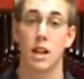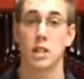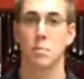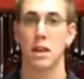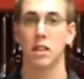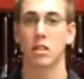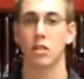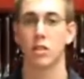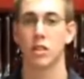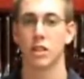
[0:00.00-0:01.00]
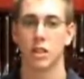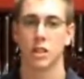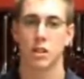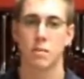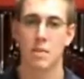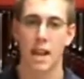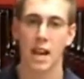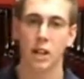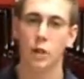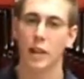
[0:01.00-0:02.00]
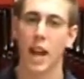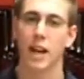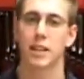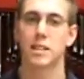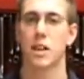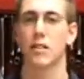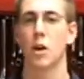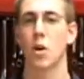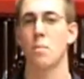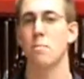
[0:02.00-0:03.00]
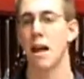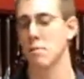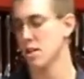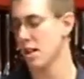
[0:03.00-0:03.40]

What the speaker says: As a better thought, man created something called a MAP